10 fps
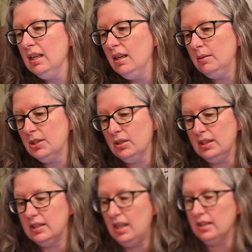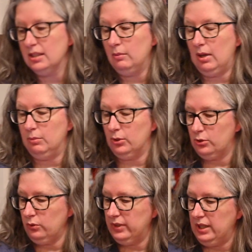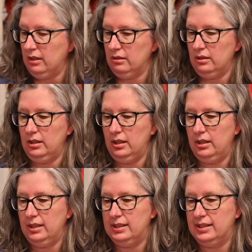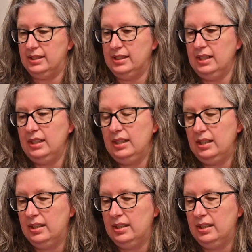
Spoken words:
I'm just going to toss all my books over there. Let's see.